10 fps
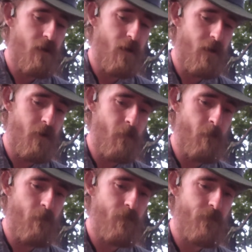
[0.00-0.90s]
A
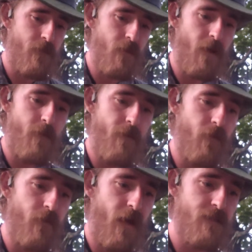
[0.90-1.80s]
lot of
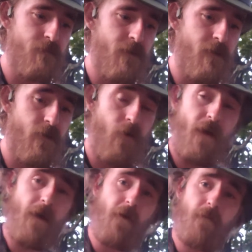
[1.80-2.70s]
people have asked me, I
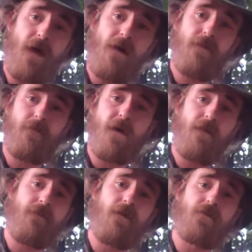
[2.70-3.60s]
carry the
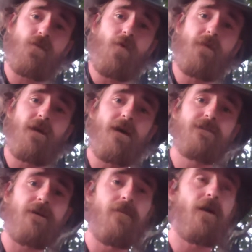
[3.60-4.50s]
Pathfinder Scorpion
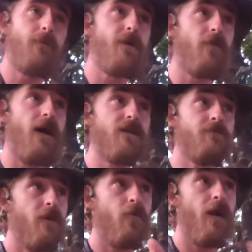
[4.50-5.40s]
XL. A lot of people ask
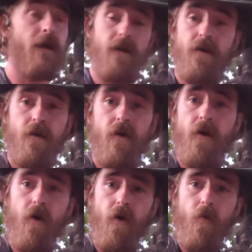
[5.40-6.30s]
me, okay,
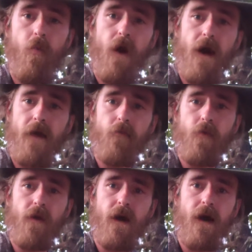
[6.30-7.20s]
why
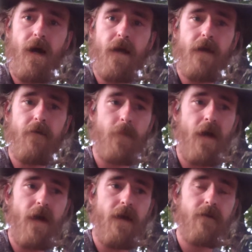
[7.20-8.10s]
would I
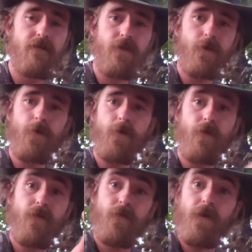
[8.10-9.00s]
pay
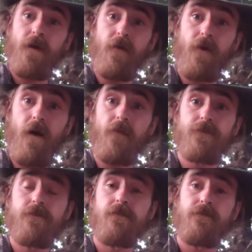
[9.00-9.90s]

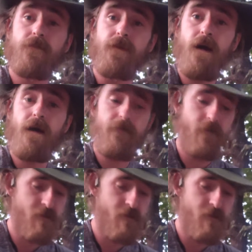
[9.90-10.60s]
$200-300 for a knife?